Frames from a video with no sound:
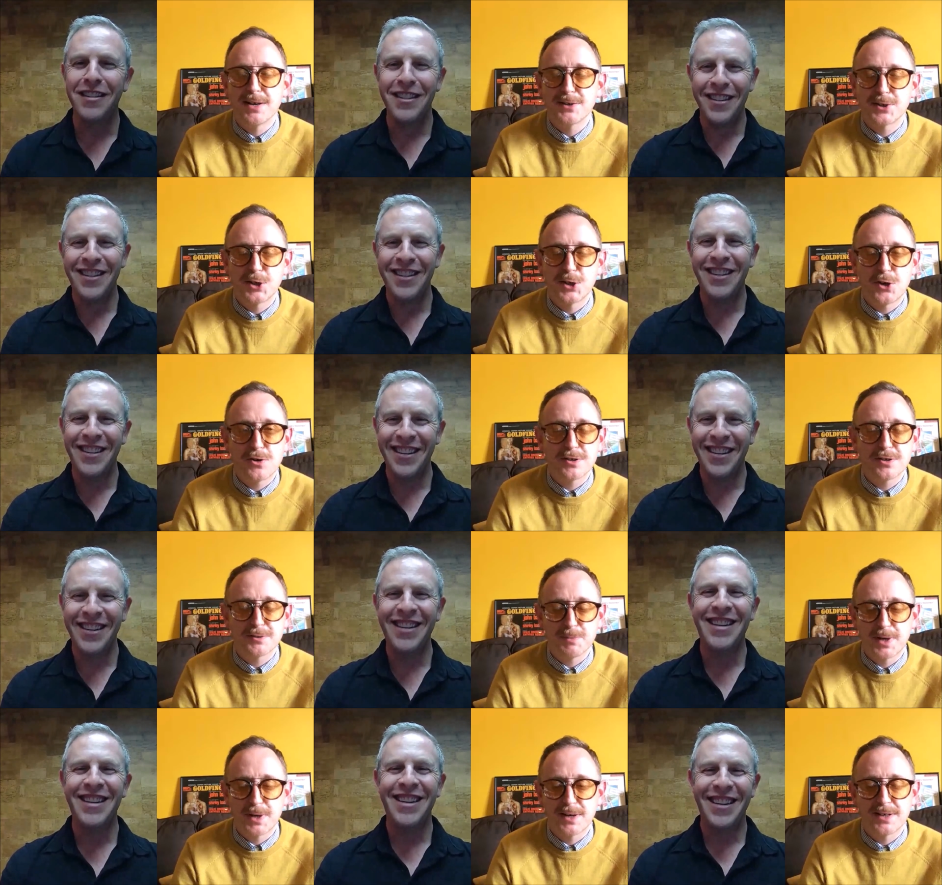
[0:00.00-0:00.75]
Speaker 1: Admired,
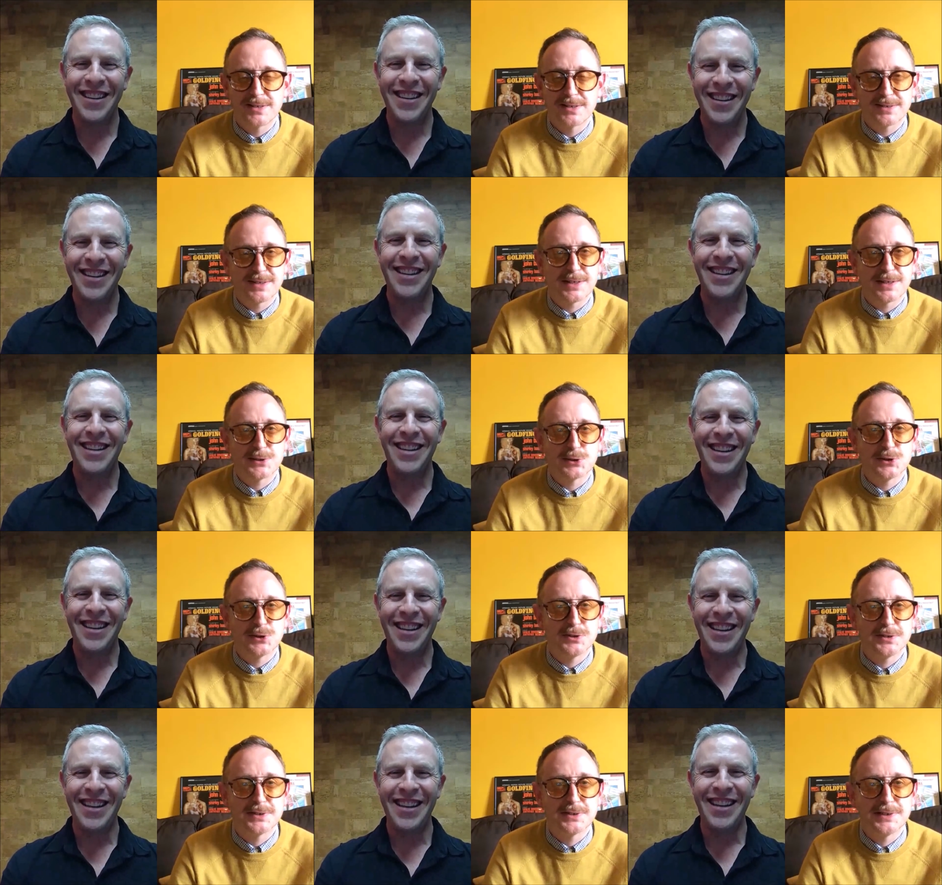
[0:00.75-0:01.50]
long admired.
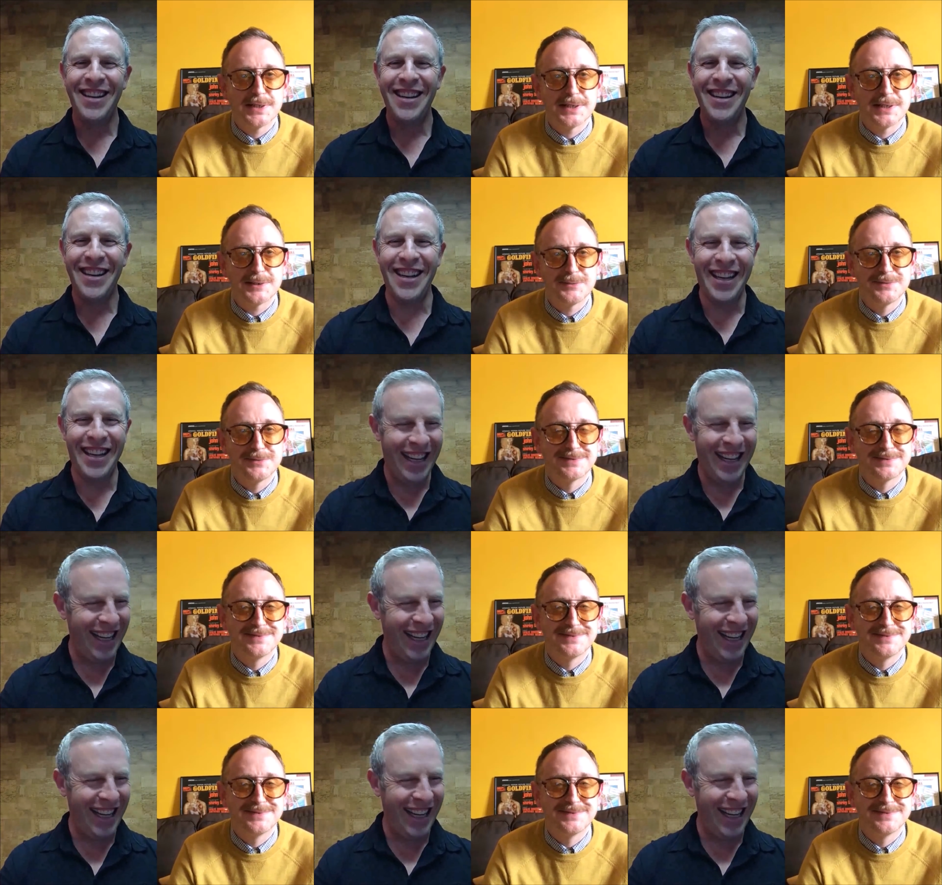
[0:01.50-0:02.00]
That is good. Yeah.